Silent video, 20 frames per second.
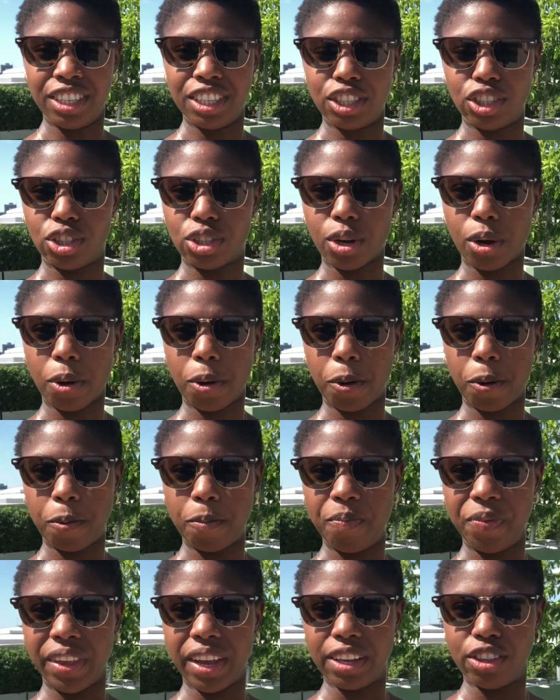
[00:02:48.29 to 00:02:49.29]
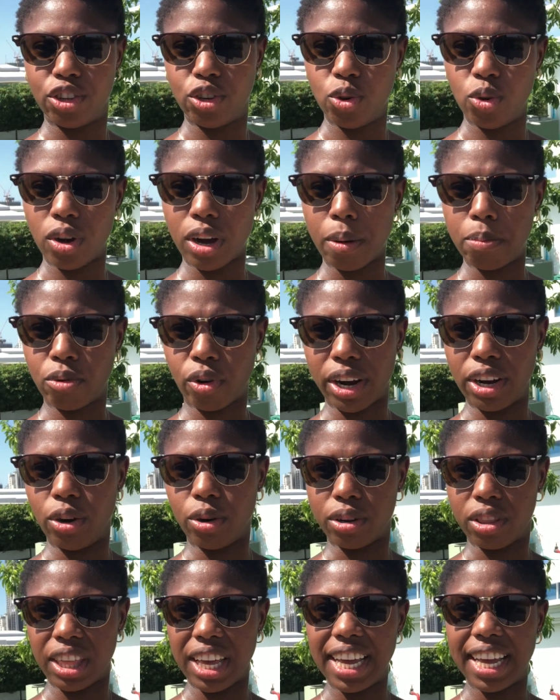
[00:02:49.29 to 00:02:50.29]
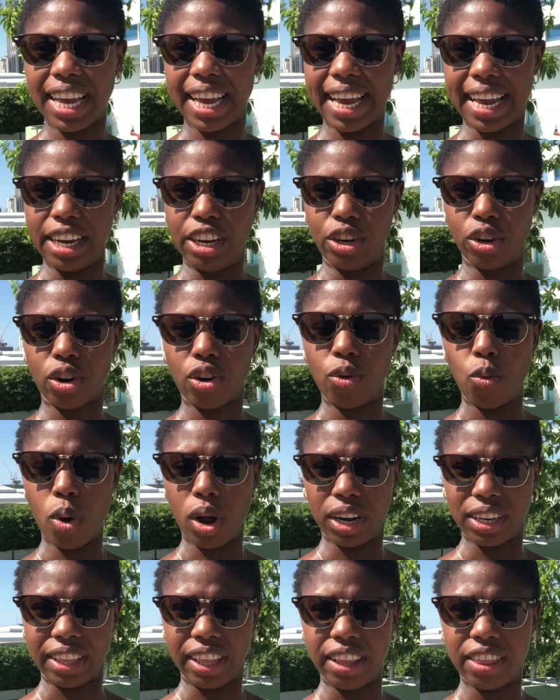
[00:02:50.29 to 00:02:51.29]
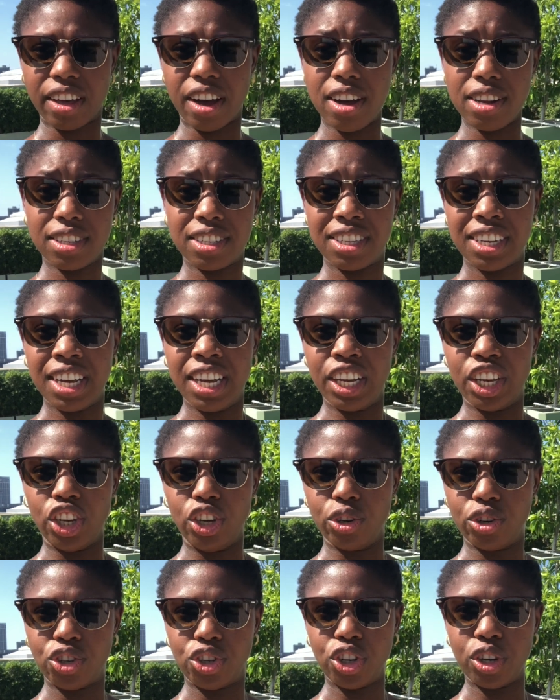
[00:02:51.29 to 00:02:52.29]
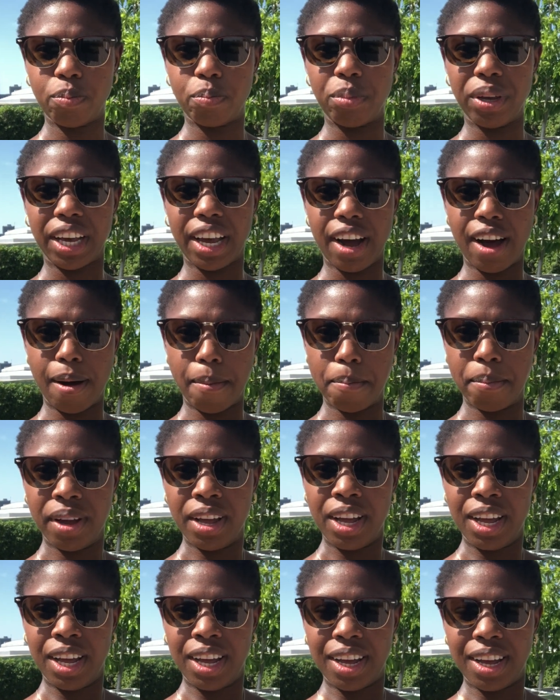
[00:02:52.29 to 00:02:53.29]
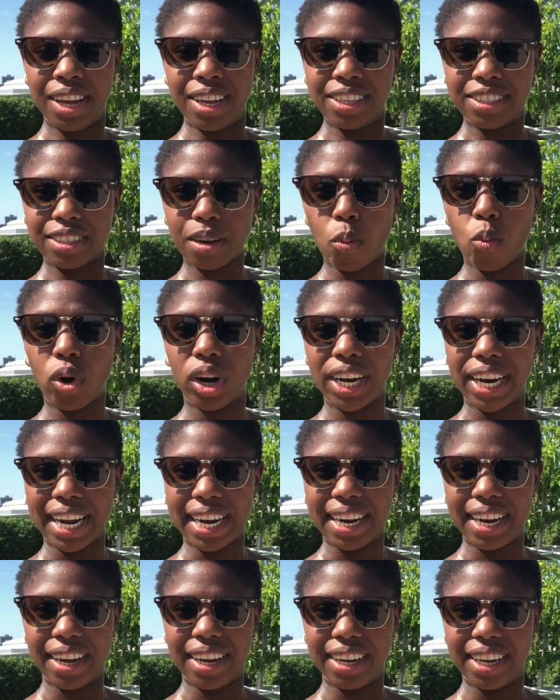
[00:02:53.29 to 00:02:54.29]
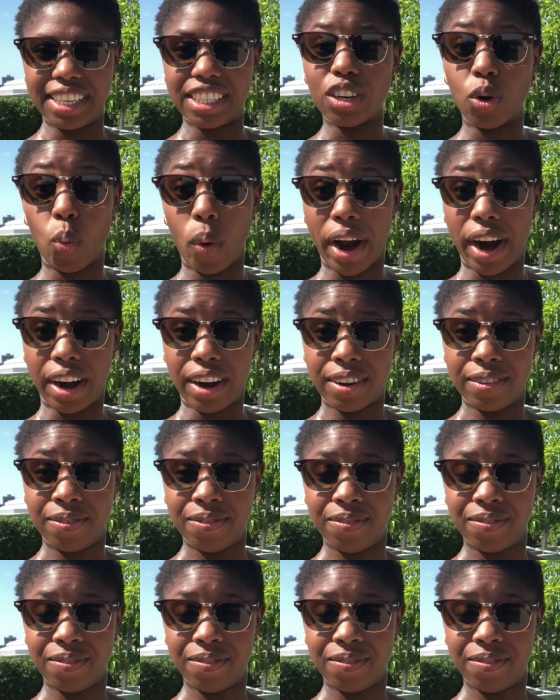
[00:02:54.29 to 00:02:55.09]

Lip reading: So to upgrade your thinking and your quality thoughts, you should become someone that is aware.